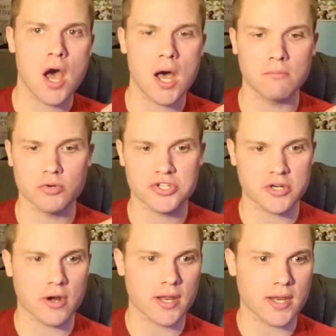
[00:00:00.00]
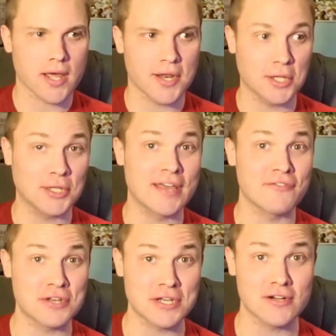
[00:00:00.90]
um, which started an
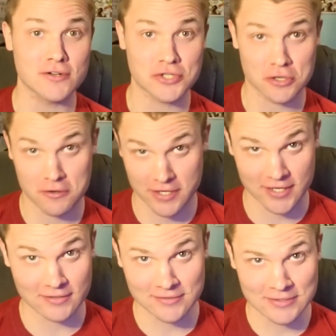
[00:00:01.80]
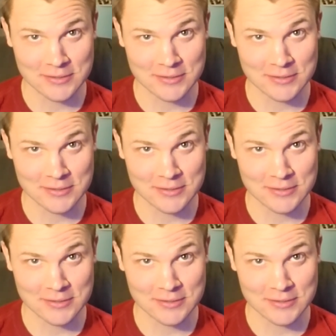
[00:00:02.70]
11 year journey